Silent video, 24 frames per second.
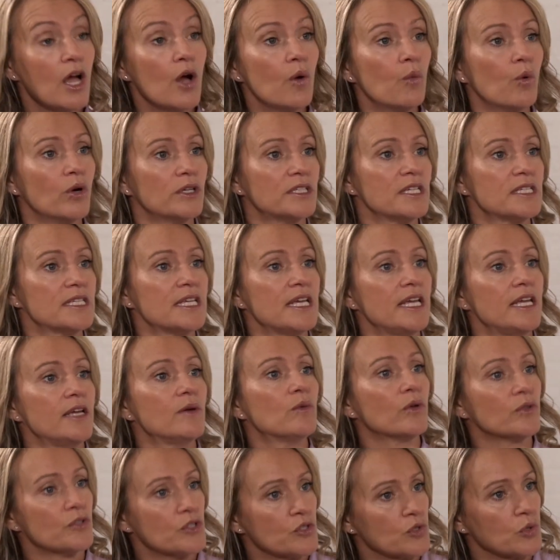What does he
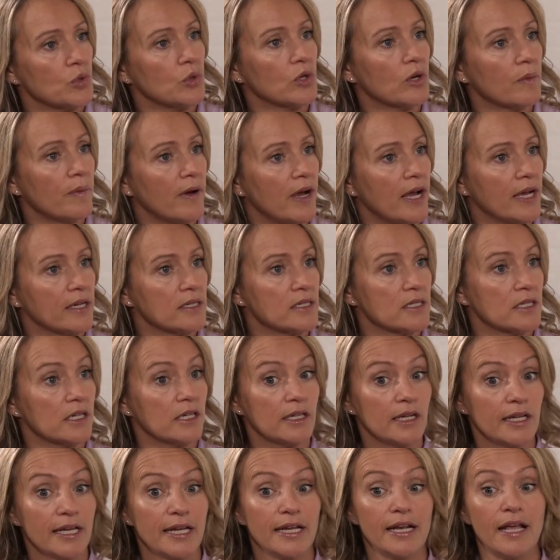want to talk about
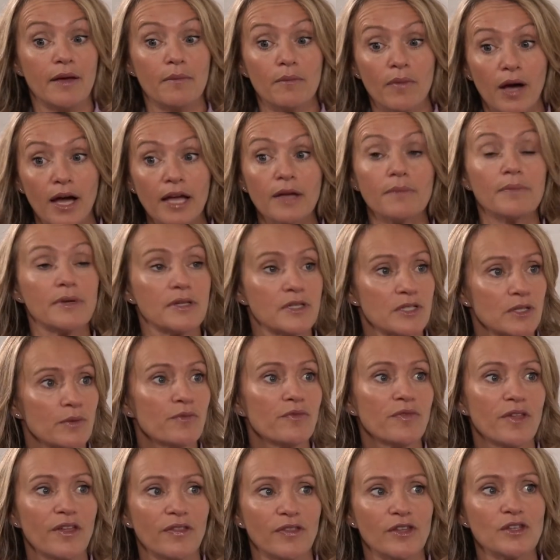externally? And it might be
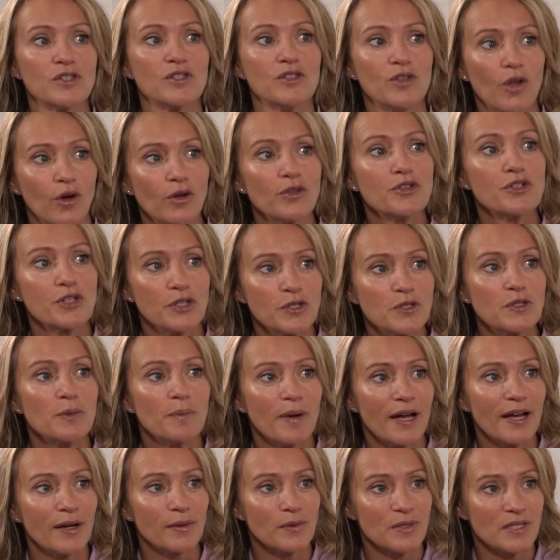something that's not just
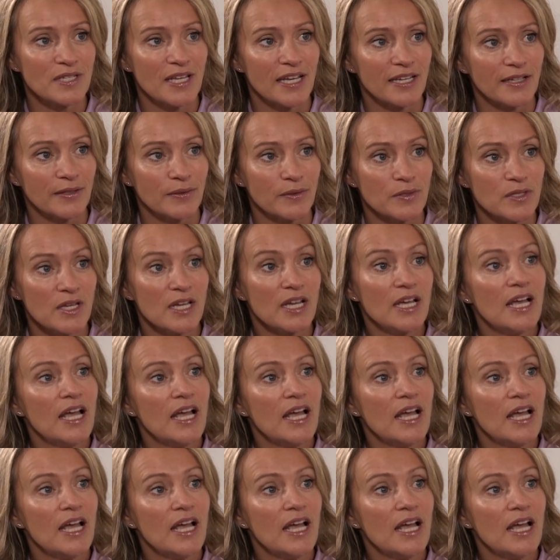about sales.